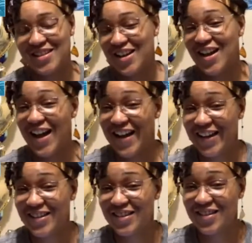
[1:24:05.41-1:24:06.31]
the
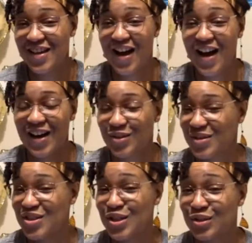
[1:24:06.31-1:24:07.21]
Aqua
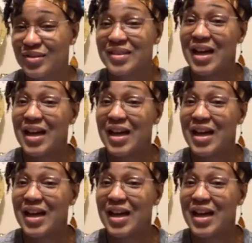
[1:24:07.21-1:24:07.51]
show.